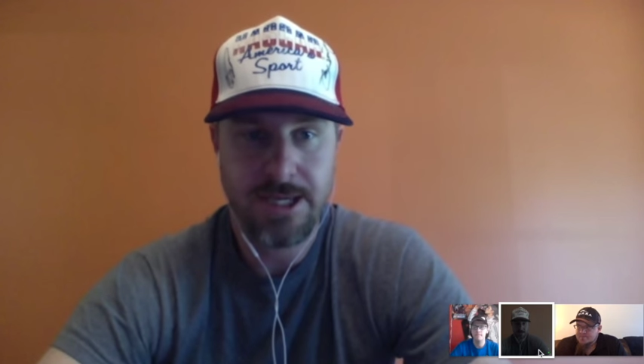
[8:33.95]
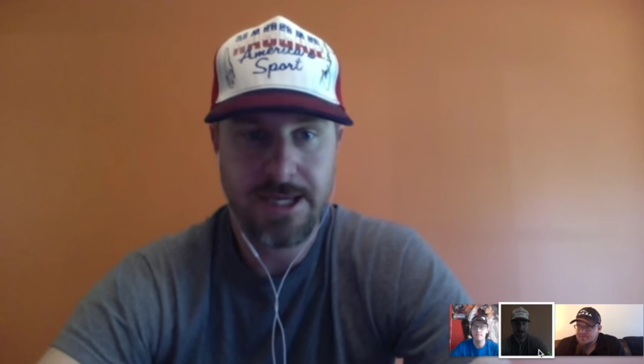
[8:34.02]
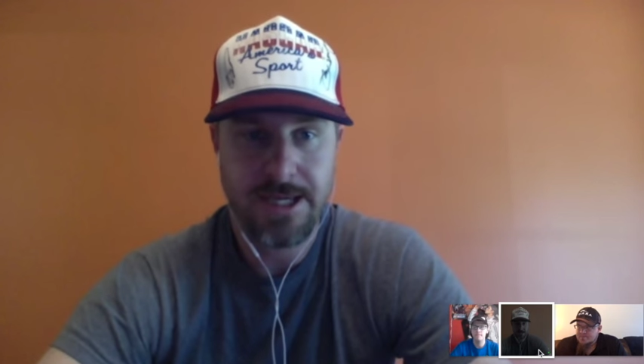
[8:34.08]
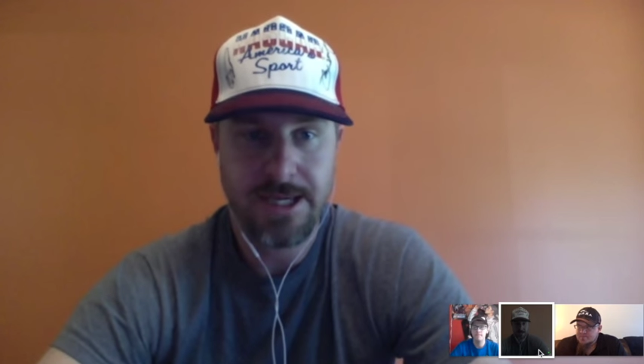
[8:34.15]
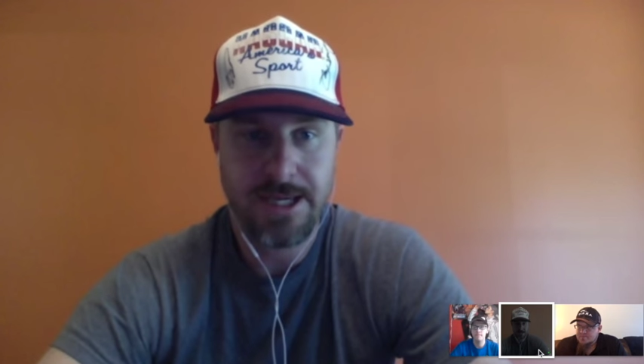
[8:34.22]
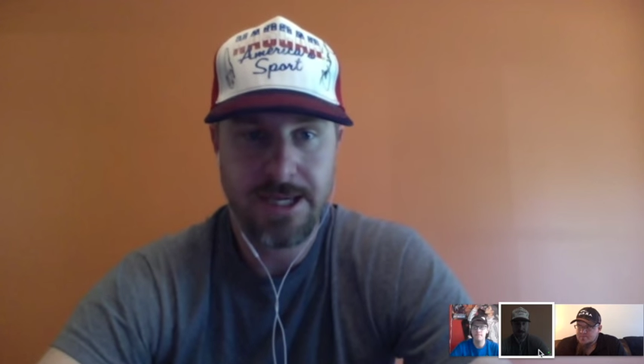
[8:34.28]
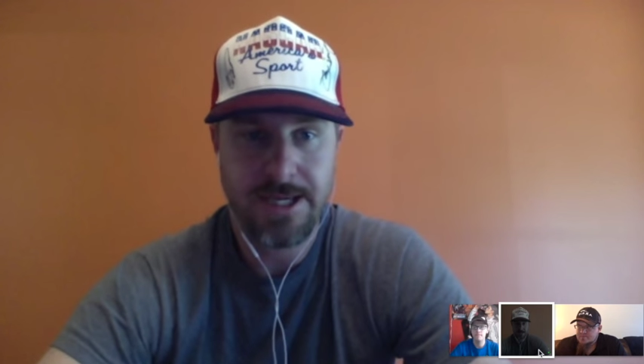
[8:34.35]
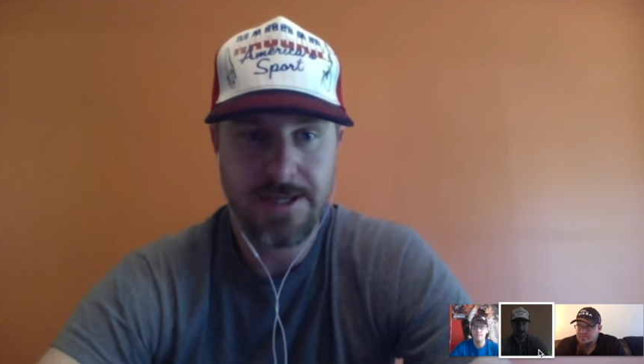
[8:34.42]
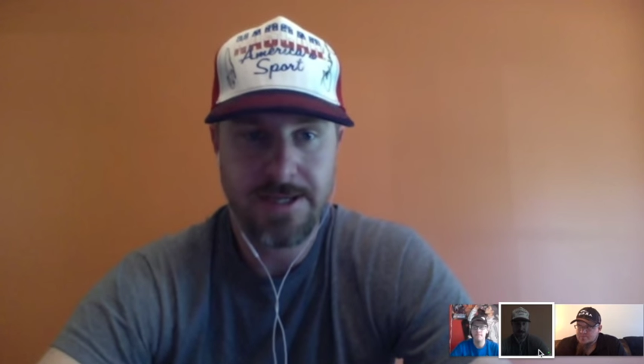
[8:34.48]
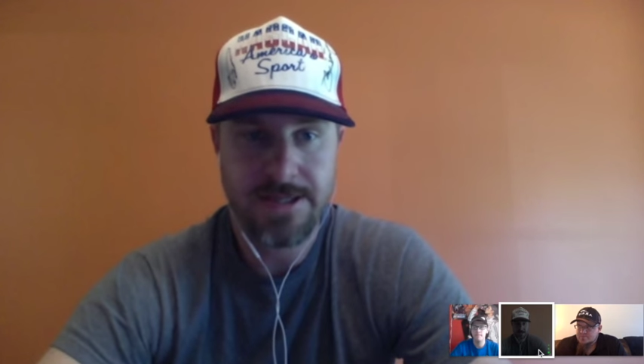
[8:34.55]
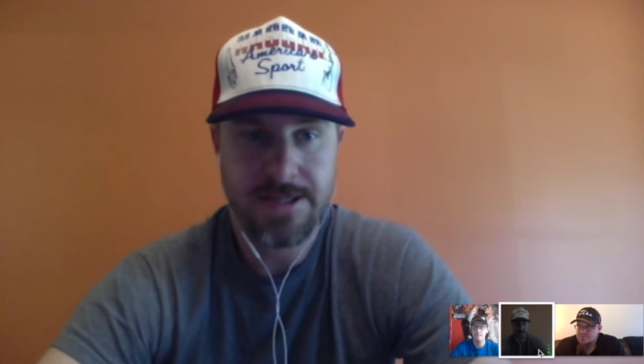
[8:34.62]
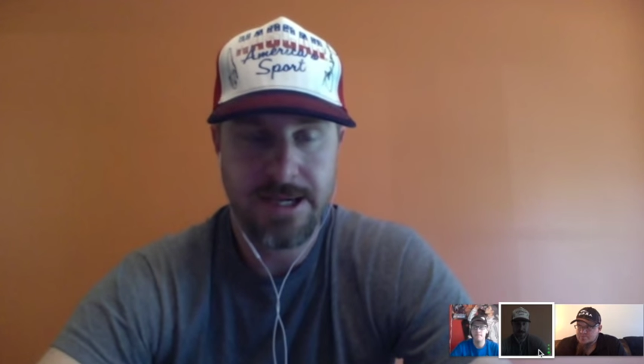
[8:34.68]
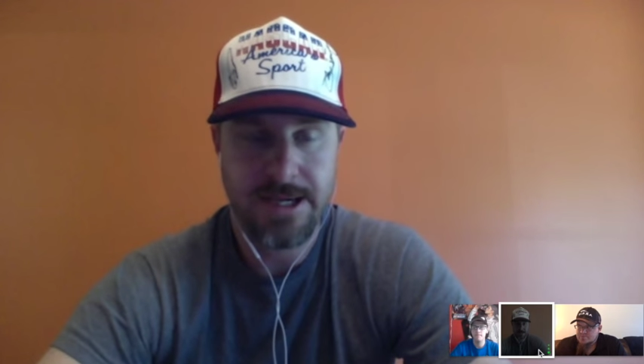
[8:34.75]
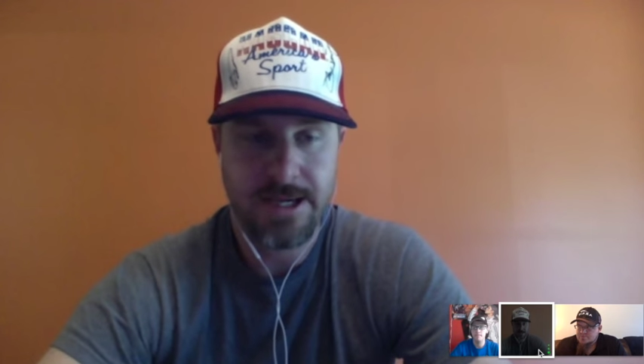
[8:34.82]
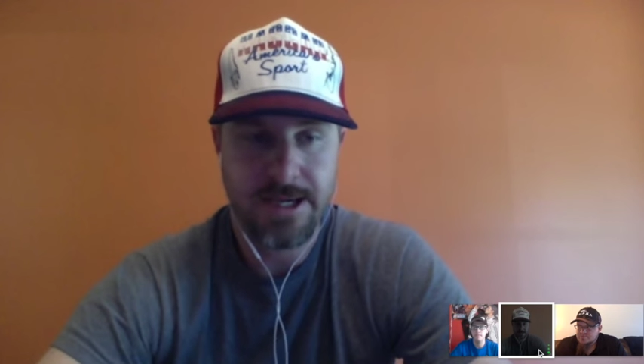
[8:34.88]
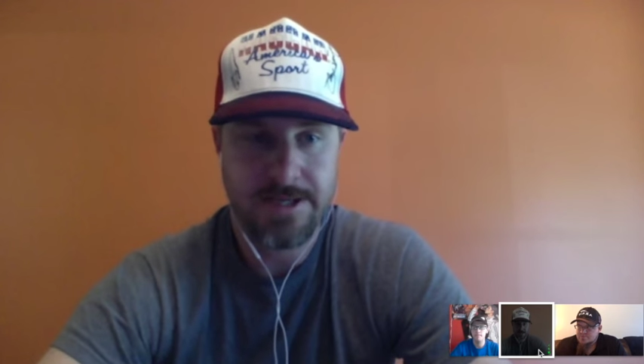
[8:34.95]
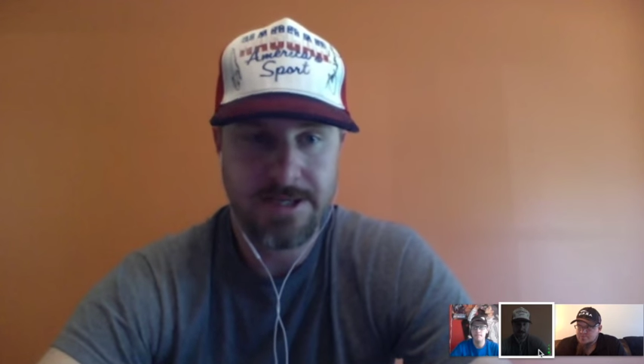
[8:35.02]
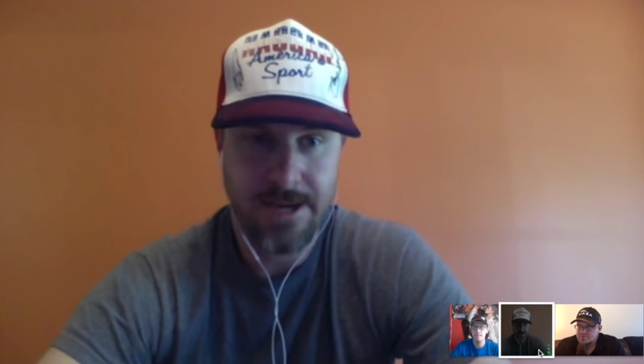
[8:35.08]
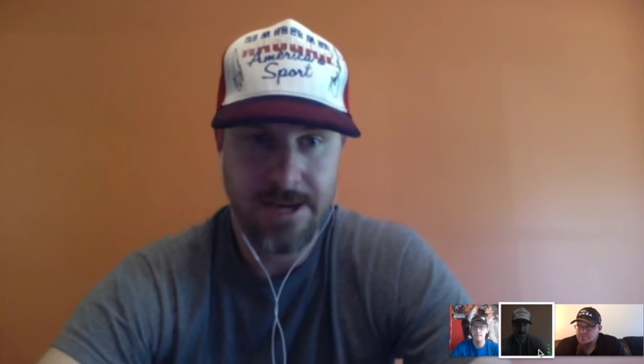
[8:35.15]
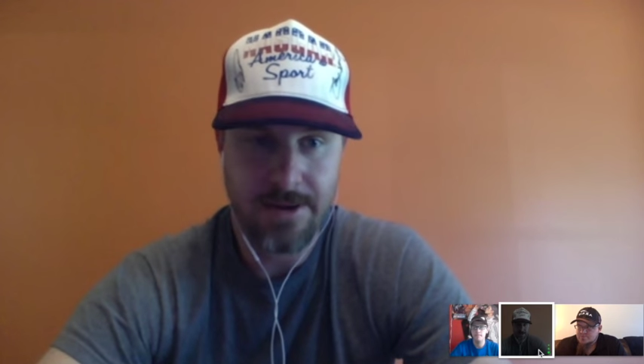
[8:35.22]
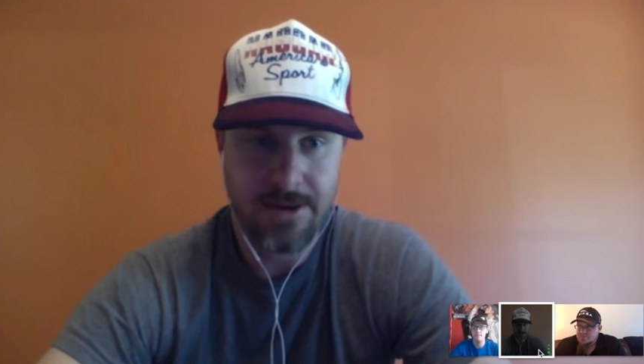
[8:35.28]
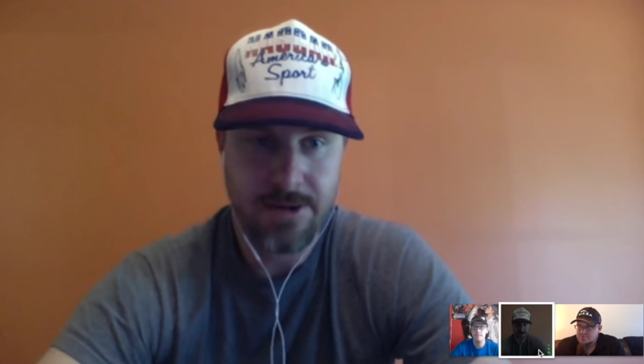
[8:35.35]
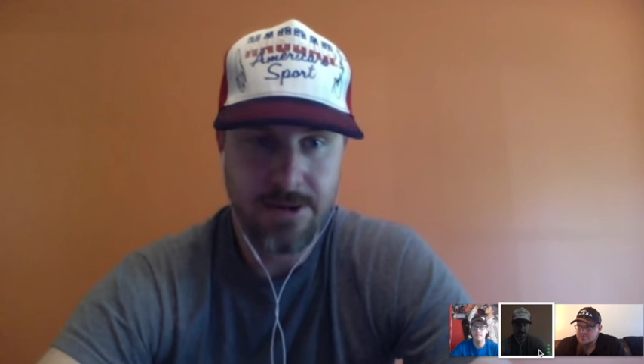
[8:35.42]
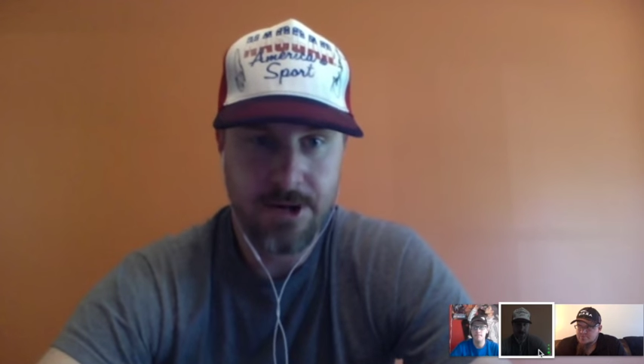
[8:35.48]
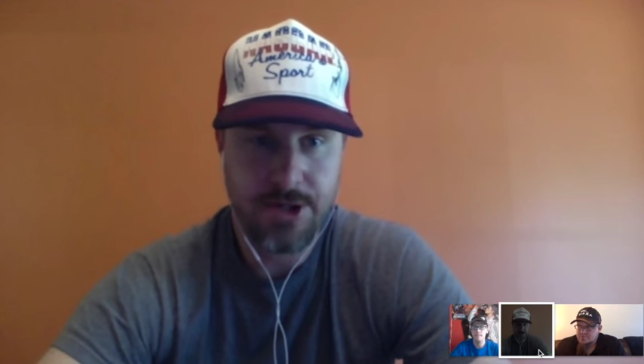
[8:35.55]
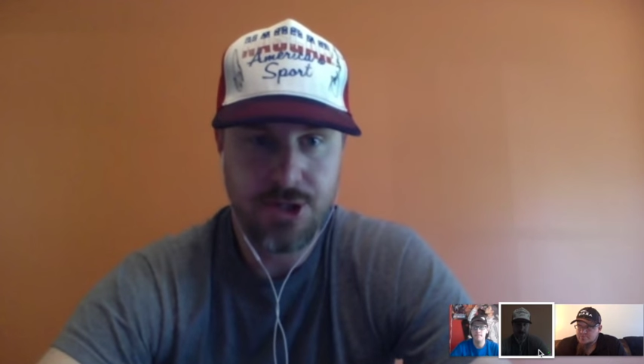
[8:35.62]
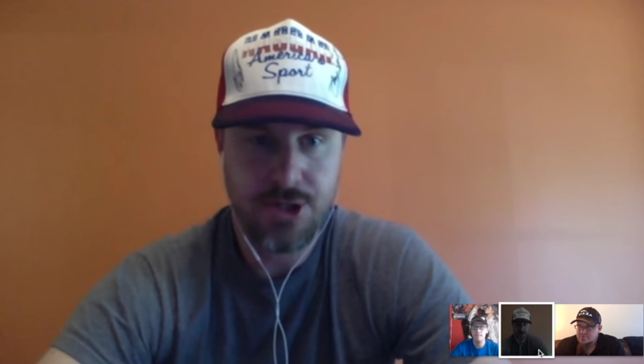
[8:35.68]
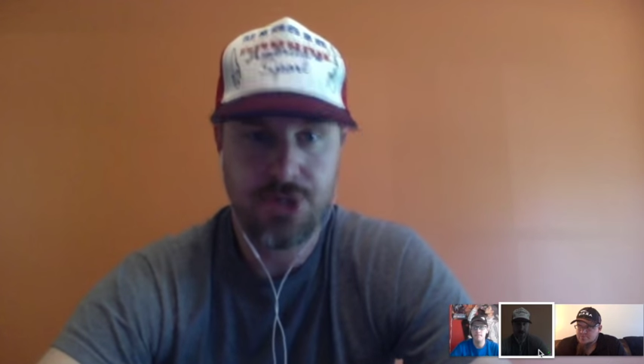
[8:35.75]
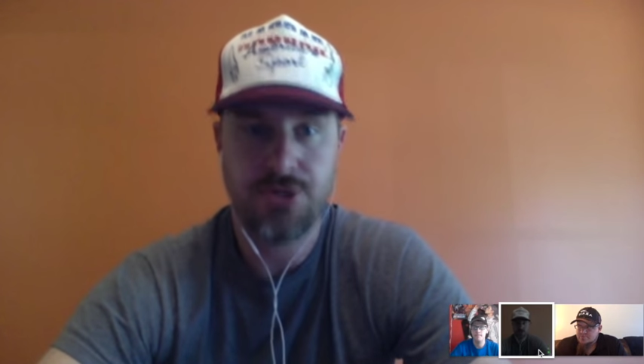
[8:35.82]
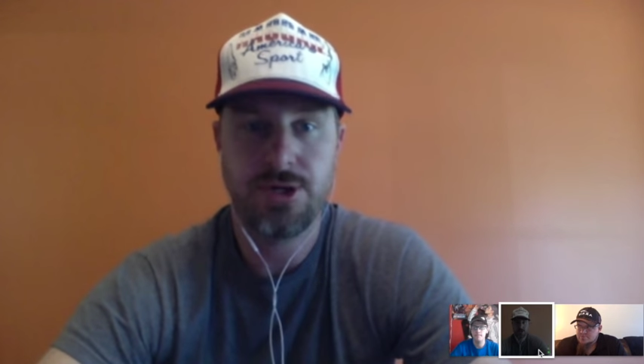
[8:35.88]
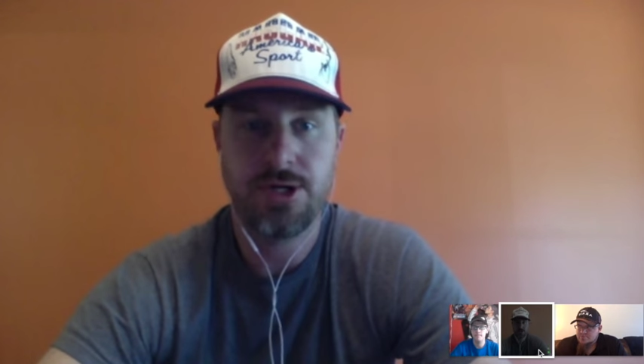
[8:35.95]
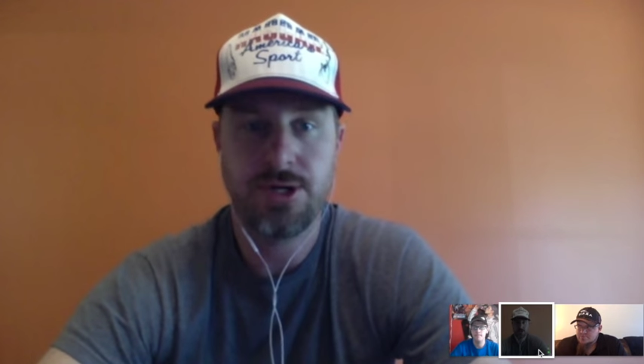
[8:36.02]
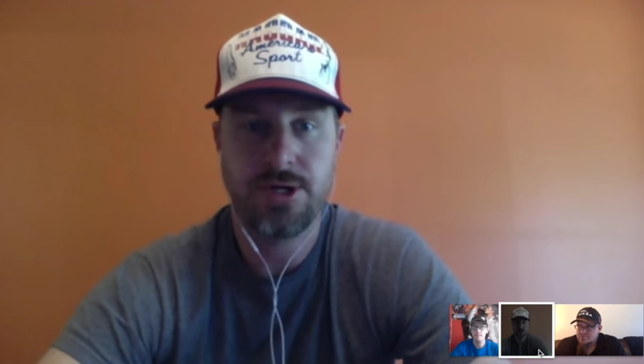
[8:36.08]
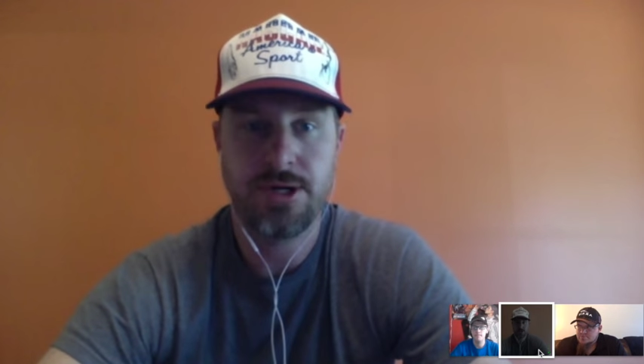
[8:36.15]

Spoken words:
is Dale Earnhardt Jr.